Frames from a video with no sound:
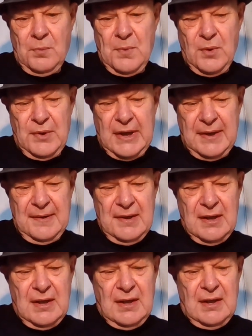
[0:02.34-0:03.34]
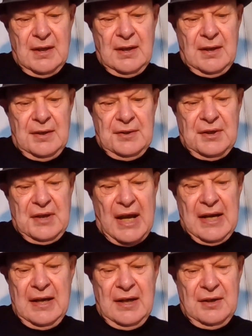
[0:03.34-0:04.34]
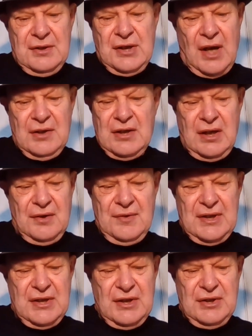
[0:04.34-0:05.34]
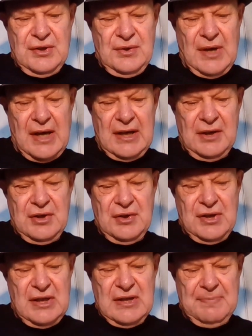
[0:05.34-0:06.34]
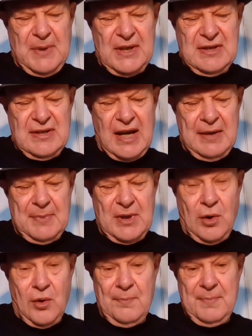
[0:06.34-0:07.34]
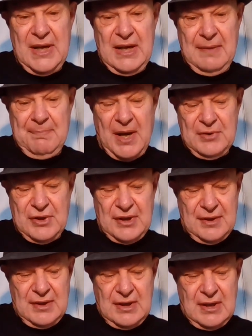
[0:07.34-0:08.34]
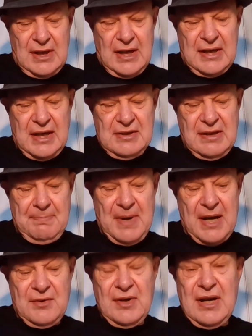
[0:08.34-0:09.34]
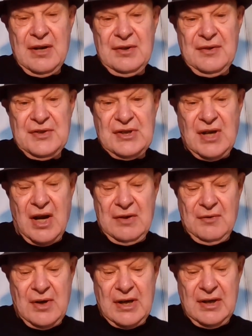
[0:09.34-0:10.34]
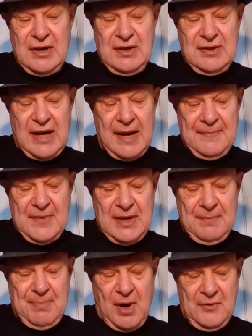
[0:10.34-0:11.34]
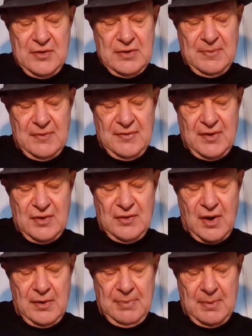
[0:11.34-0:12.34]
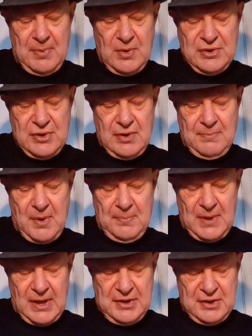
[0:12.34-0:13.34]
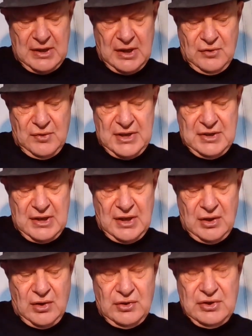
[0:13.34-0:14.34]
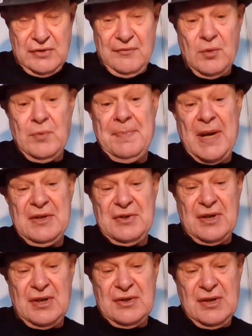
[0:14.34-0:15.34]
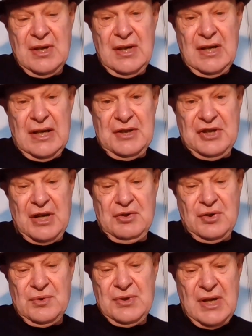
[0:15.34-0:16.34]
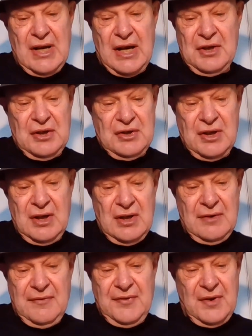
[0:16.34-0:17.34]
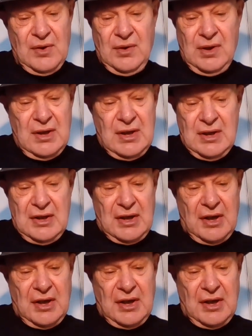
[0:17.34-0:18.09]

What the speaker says: Good morning. Today, Chancellor Rishi Sunak issues his spring statement or mini budget against a background of skyrocketing debt, impoverishment for a growing proportion of the population, increasing costs of all basics, essentials, energy and fuel.